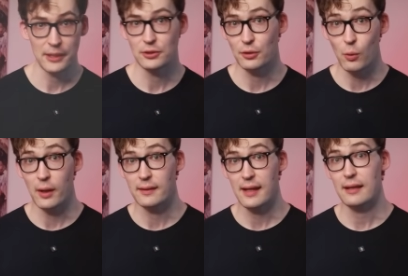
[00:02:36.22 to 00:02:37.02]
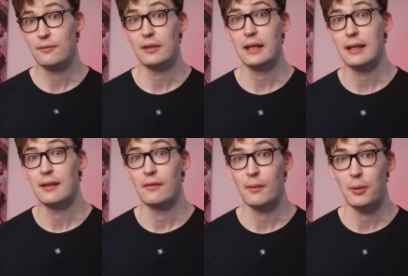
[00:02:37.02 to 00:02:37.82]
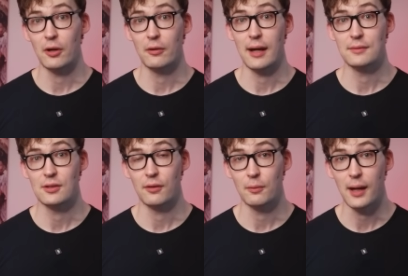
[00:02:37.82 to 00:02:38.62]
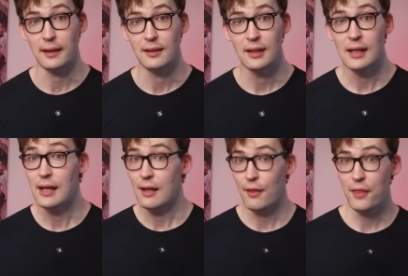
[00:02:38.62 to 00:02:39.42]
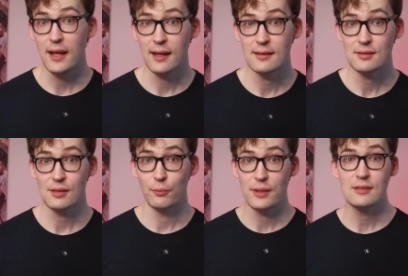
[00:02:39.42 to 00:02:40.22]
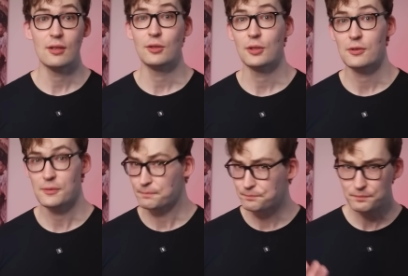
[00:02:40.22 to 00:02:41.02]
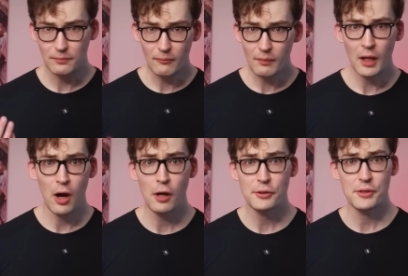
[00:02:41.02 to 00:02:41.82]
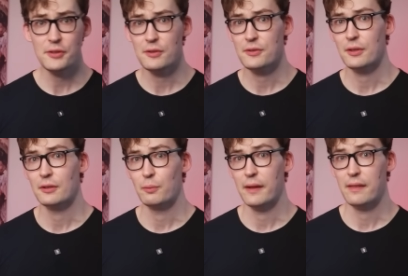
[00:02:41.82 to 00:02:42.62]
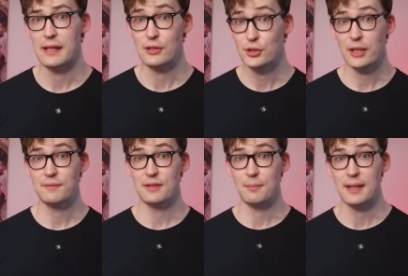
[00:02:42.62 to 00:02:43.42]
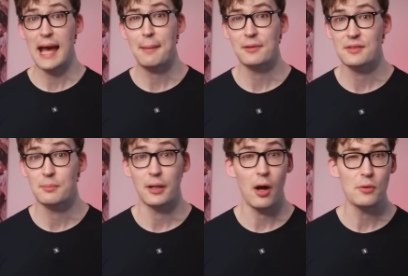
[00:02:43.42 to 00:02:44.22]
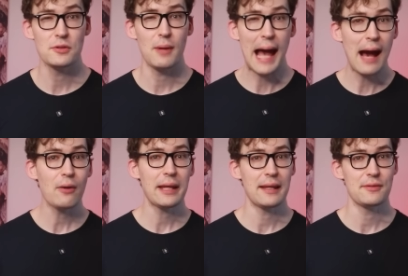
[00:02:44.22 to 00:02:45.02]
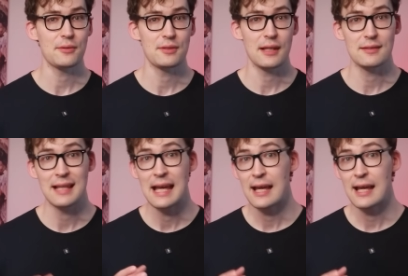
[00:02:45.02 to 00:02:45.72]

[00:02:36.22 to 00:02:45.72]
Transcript: measured quantitatively in the bar graphs to the right. The thing is, researchers aren't just concerned with the shifts in metabolism, but also how cancer cells